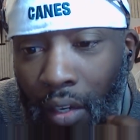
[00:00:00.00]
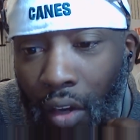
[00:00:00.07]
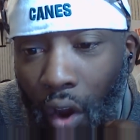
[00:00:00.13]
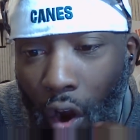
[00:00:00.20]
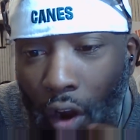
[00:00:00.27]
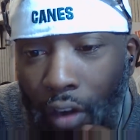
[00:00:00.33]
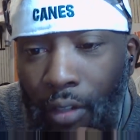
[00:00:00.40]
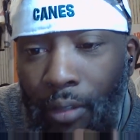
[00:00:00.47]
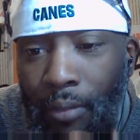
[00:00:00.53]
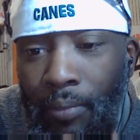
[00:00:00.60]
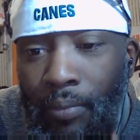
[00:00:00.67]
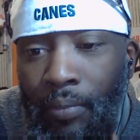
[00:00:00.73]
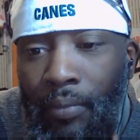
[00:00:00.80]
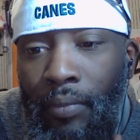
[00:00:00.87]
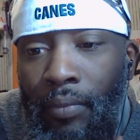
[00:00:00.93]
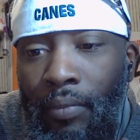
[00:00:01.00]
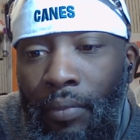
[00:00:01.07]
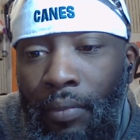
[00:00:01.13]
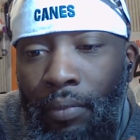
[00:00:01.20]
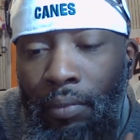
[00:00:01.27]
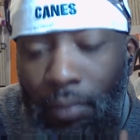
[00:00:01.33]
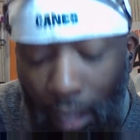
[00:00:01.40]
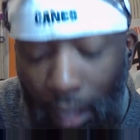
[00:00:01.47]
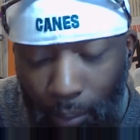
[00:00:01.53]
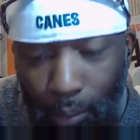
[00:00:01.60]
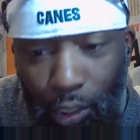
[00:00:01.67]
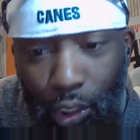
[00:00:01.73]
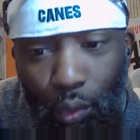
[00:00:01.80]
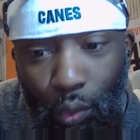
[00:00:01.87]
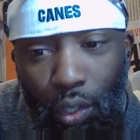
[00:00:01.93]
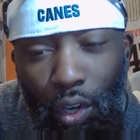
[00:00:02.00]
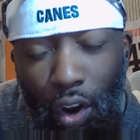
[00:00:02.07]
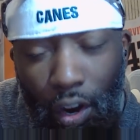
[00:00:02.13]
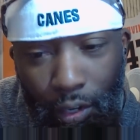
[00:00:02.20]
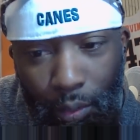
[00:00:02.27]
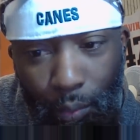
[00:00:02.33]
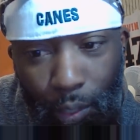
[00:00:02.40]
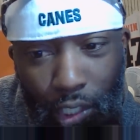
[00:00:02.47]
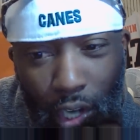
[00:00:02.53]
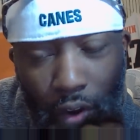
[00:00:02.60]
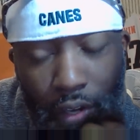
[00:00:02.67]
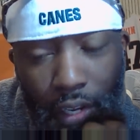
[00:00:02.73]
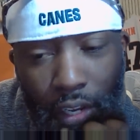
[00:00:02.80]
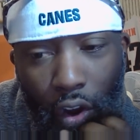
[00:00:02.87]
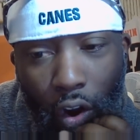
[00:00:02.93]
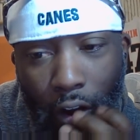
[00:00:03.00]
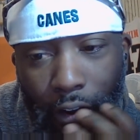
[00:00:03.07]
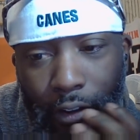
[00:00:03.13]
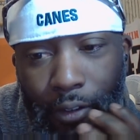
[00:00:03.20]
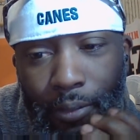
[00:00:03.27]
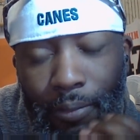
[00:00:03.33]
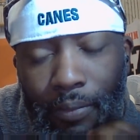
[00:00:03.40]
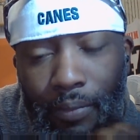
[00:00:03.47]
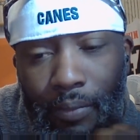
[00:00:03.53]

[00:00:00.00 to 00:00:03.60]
Carter, I'm with you, Carter. Returning Carter.